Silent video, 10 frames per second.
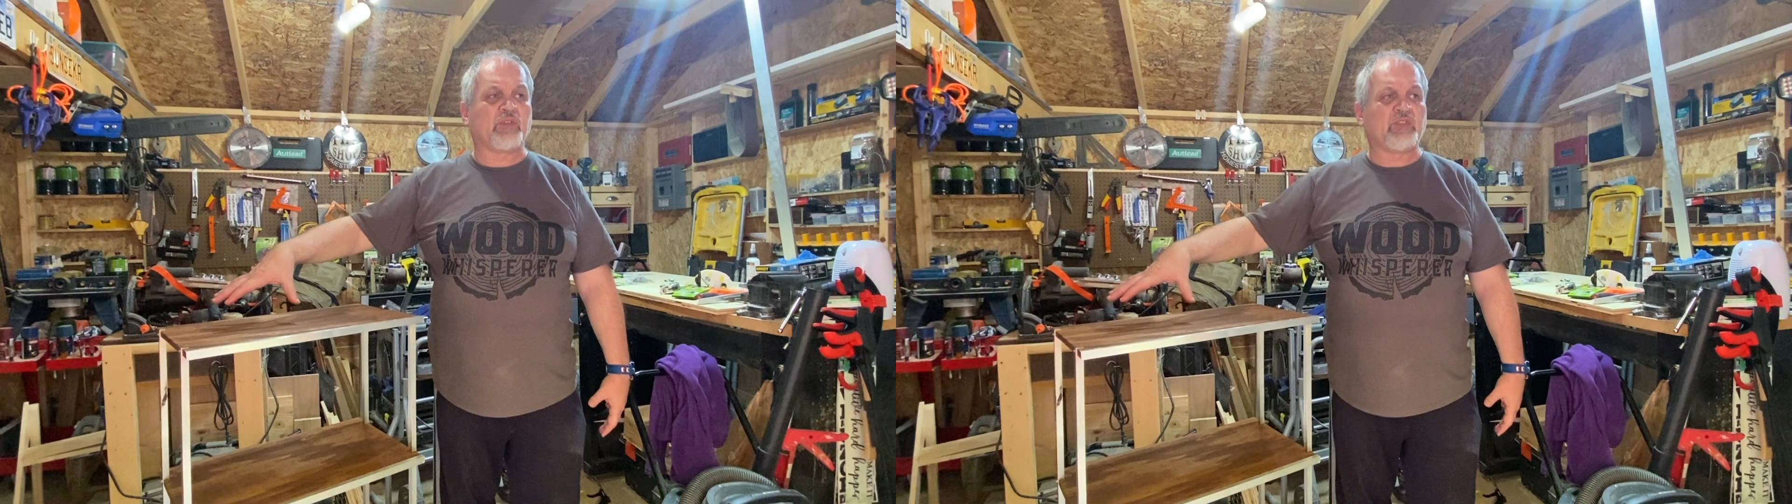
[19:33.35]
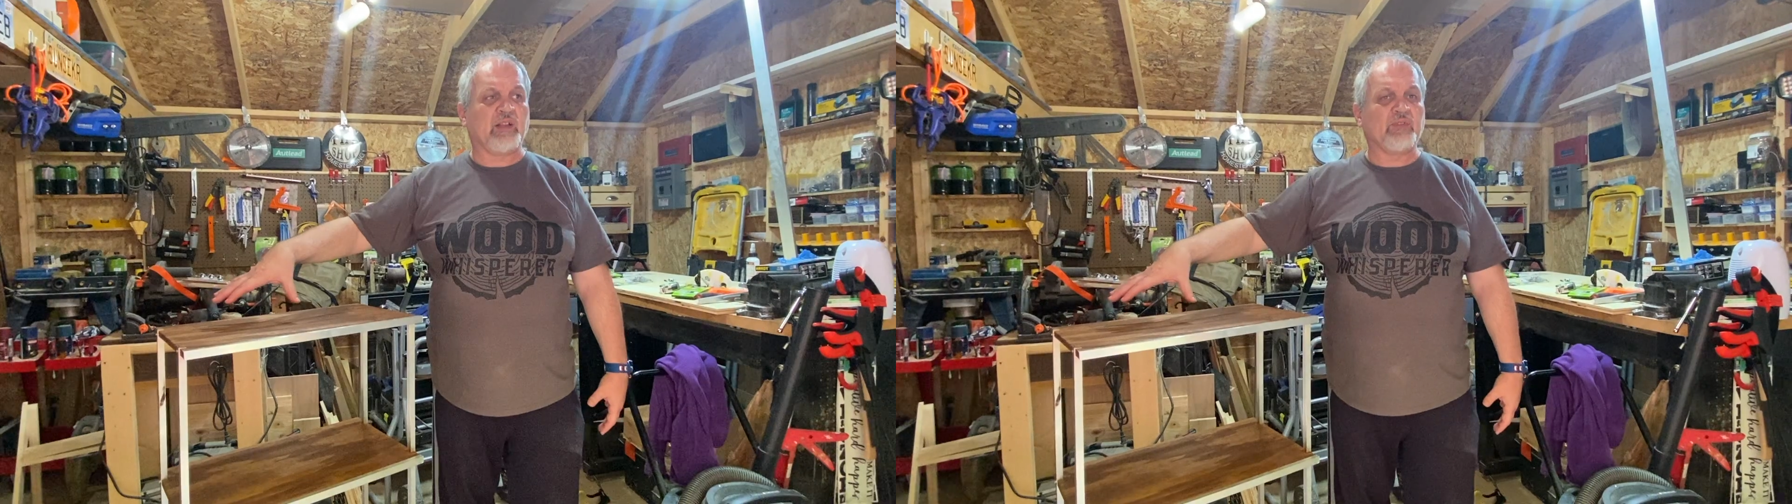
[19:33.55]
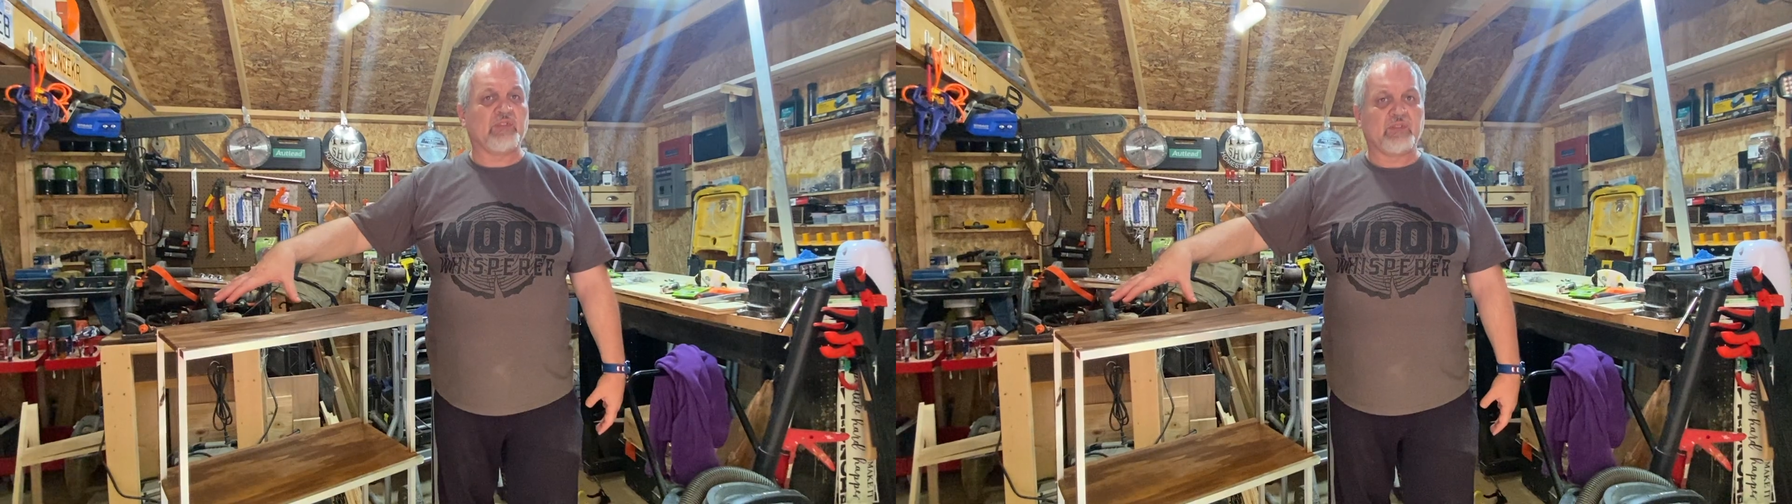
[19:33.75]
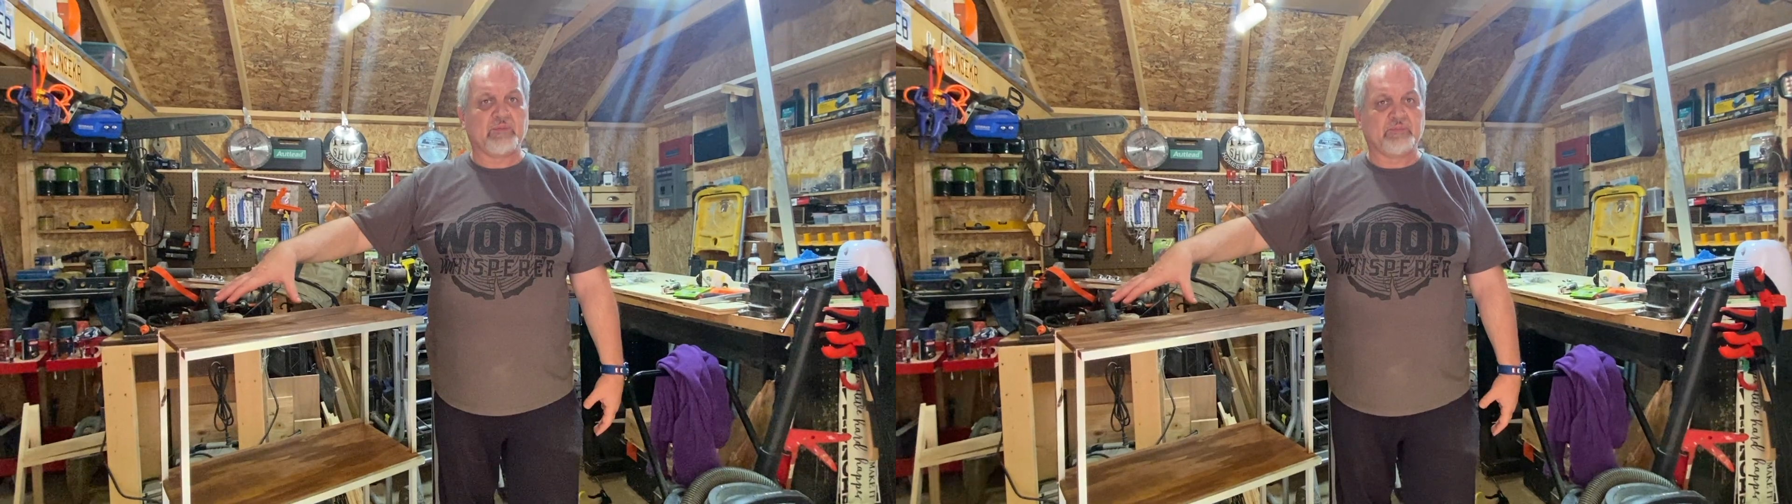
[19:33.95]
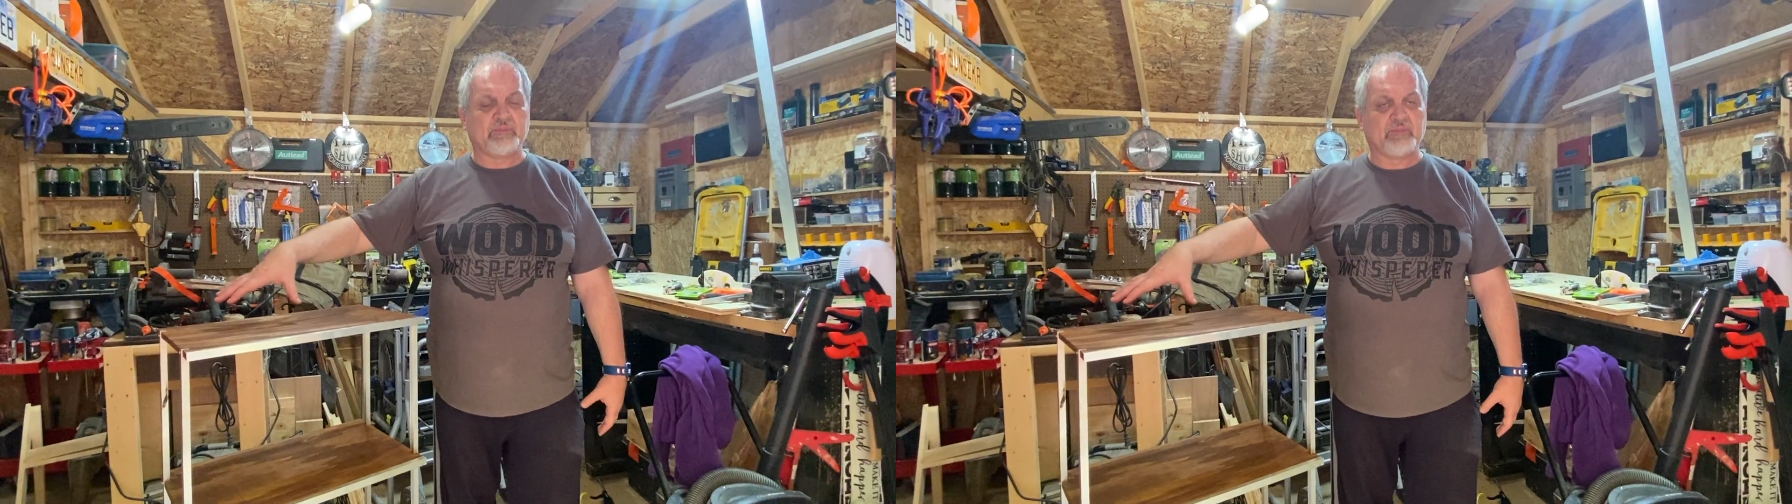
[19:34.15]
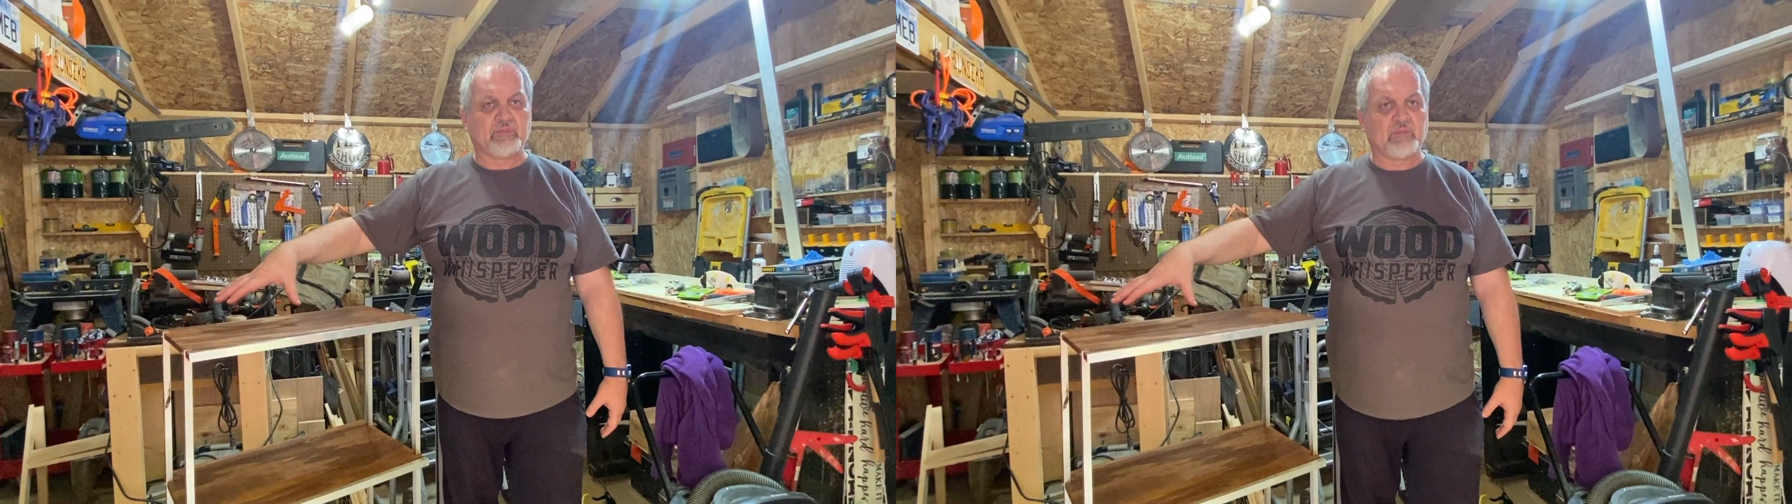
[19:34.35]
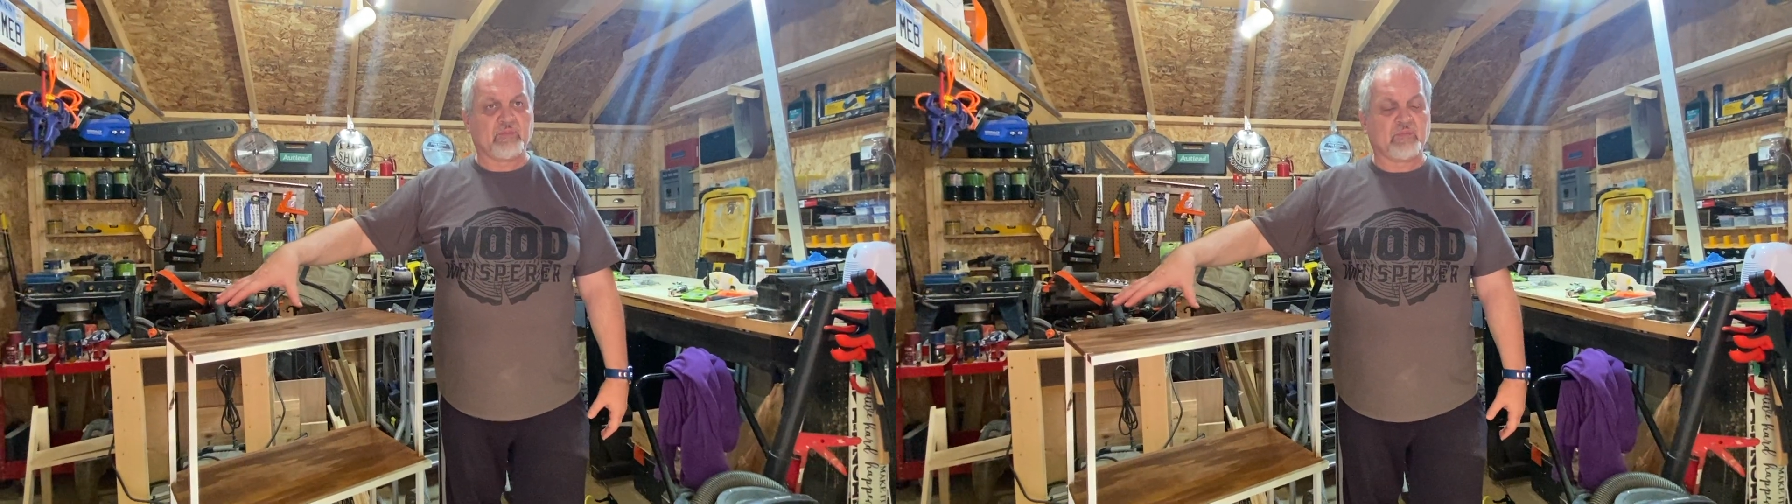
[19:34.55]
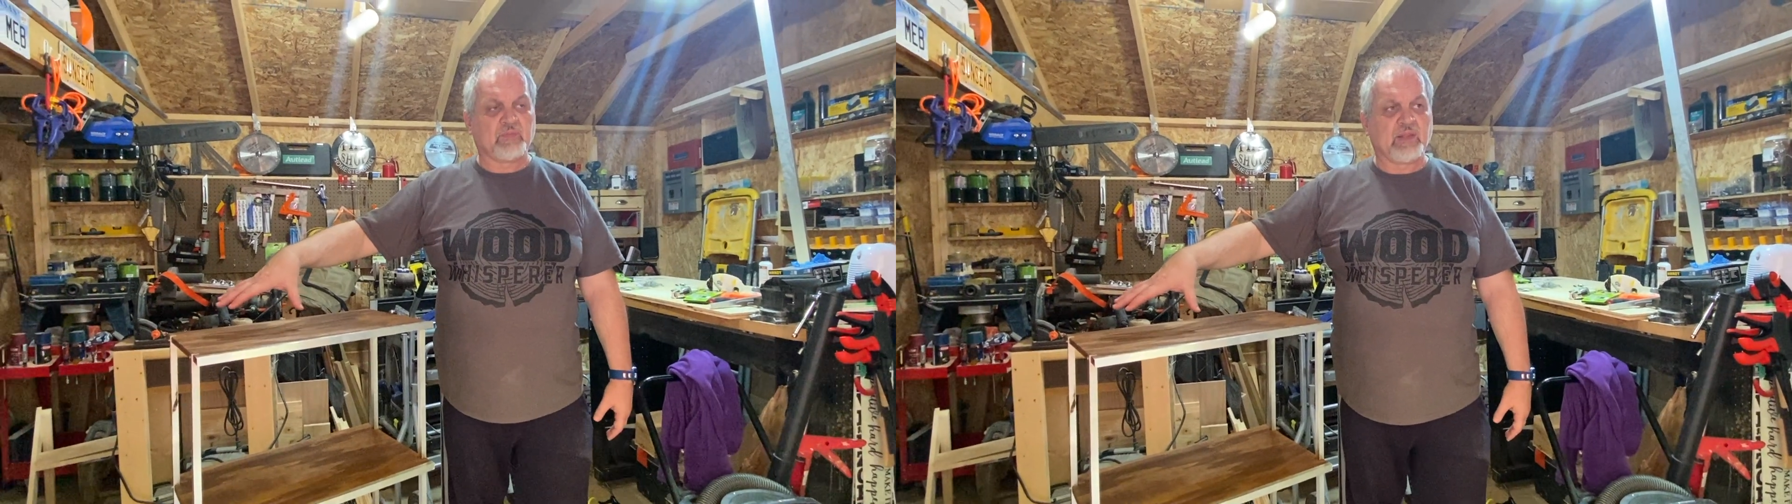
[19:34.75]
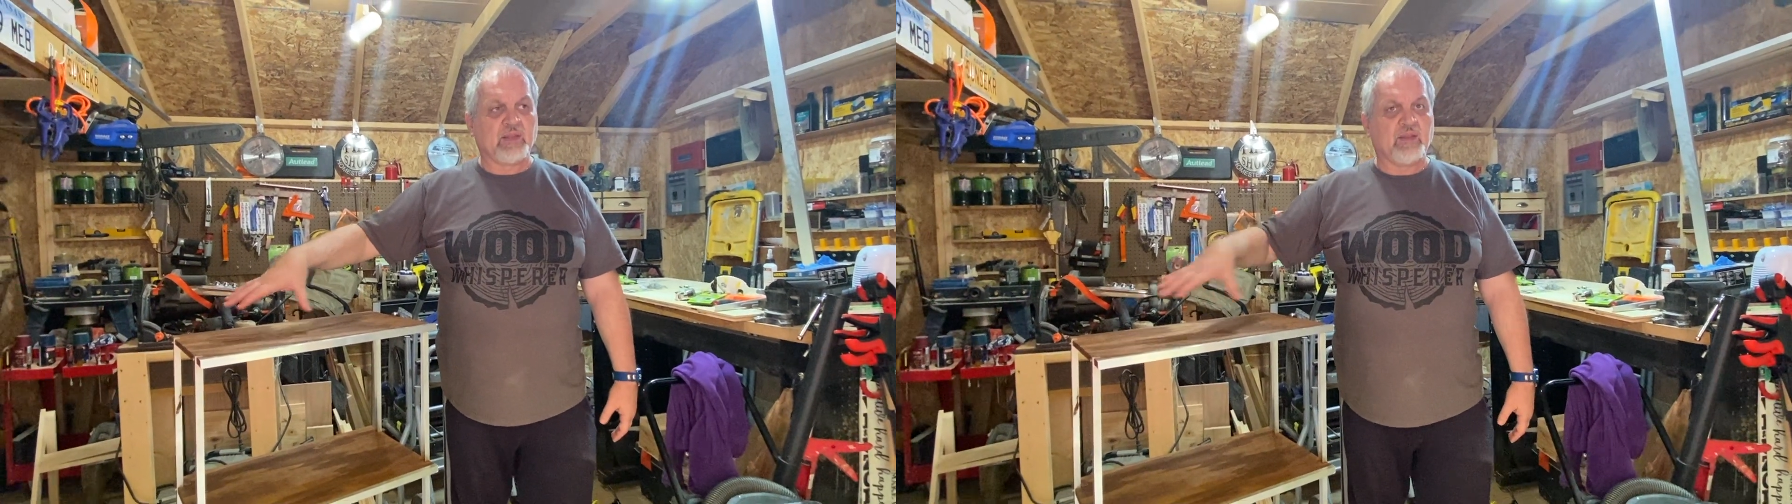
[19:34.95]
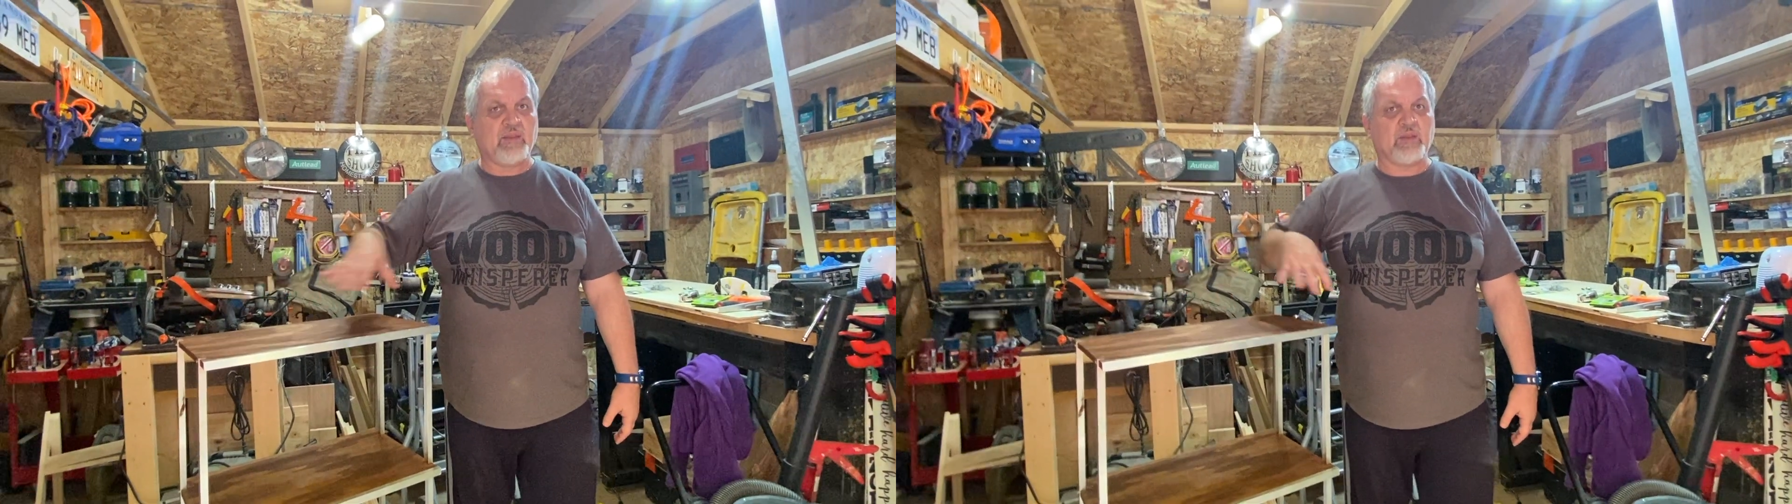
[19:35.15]
shelves?
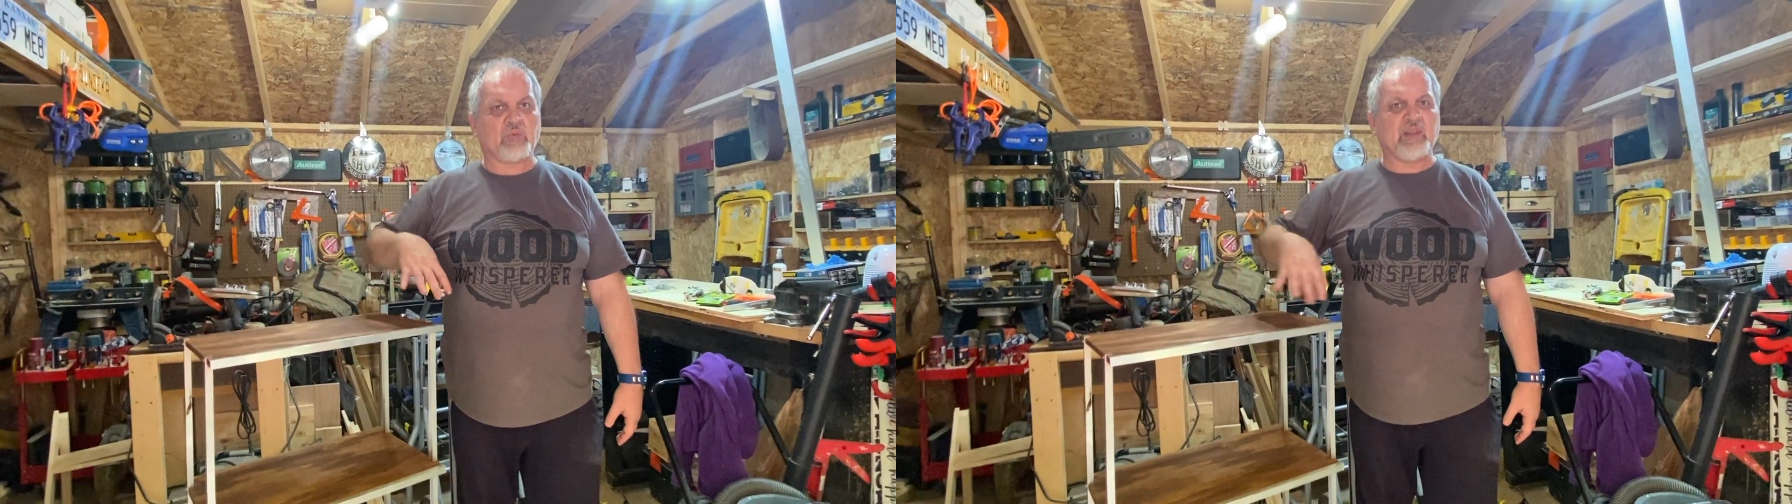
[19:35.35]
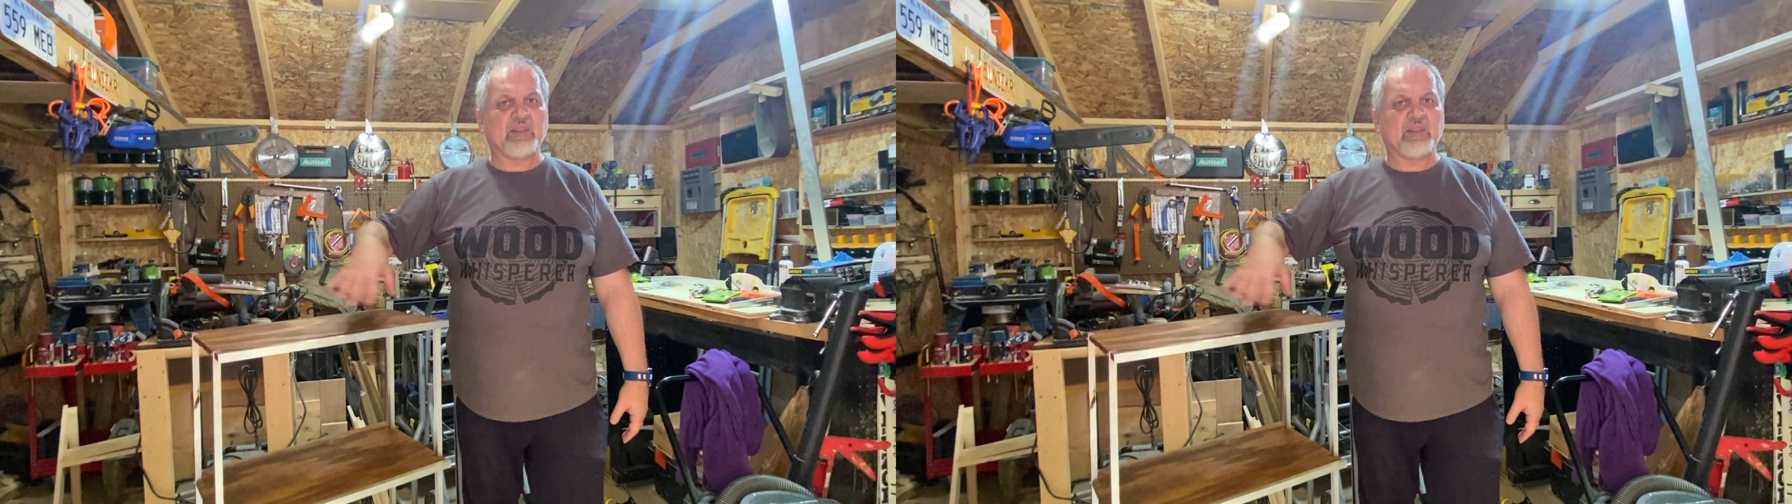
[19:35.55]
They're 20